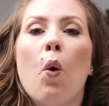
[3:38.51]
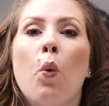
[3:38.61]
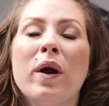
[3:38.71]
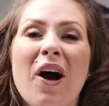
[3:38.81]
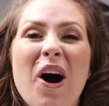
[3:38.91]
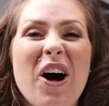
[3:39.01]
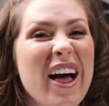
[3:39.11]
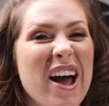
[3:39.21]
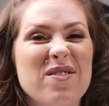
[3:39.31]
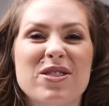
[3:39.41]
We
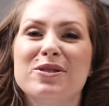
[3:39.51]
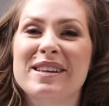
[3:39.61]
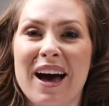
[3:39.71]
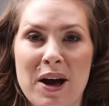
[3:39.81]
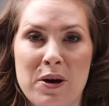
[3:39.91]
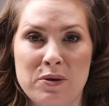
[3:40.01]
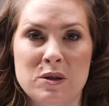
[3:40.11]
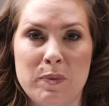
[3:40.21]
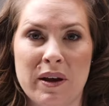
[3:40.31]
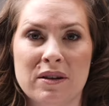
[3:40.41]
all have those Uh-Oh
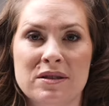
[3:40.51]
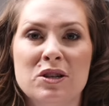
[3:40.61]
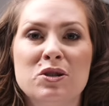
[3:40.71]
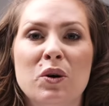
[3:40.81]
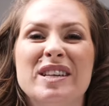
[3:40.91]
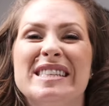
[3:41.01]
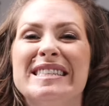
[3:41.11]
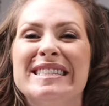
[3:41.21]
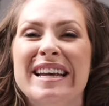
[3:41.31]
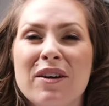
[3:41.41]
spills. So
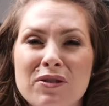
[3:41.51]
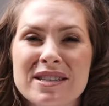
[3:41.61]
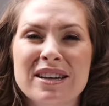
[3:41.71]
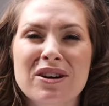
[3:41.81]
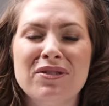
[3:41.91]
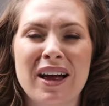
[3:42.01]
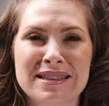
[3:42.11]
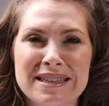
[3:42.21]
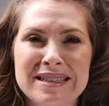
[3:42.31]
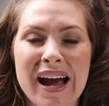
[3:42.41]
save yourself
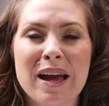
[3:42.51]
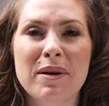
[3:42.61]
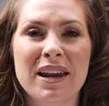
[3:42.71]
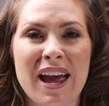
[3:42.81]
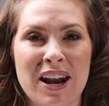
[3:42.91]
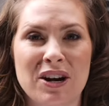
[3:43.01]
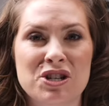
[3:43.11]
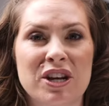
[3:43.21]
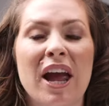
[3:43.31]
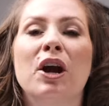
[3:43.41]
lots of time and
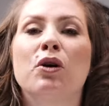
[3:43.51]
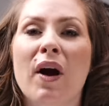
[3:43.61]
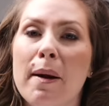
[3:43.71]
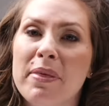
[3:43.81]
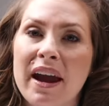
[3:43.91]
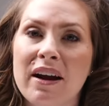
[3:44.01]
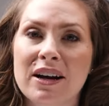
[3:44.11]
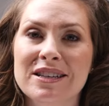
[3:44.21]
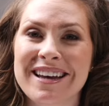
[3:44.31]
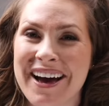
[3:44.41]
energy and grab the
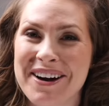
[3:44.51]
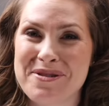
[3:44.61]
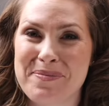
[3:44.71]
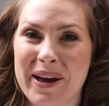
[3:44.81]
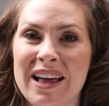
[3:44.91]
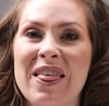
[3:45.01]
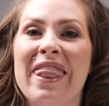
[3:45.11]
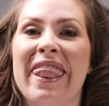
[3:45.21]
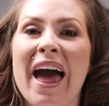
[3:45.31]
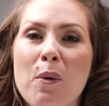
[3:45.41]
Erica's Uh-Oh bit.
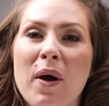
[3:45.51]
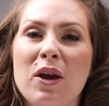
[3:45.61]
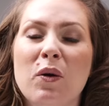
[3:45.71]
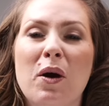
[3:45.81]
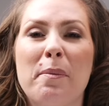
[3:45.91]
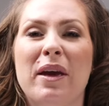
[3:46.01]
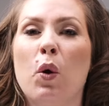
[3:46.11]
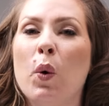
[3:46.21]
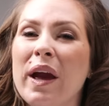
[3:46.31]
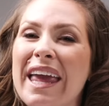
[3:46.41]
That way you can be
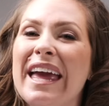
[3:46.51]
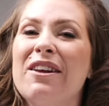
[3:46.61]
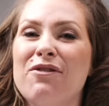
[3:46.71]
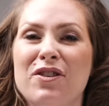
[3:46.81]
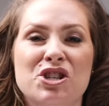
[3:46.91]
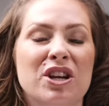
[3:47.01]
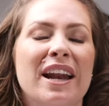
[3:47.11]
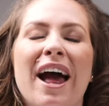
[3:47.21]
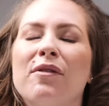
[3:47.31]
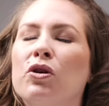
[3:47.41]
quick and
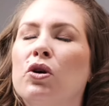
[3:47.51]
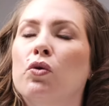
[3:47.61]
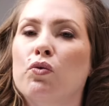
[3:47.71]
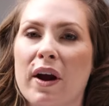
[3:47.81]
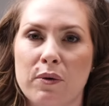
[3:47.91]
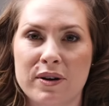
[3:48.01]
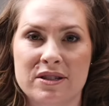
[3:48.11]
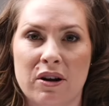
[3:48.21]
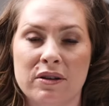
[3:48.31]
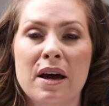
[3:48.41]
efficient and have great
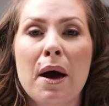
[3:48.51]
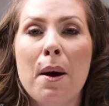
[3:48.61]
results.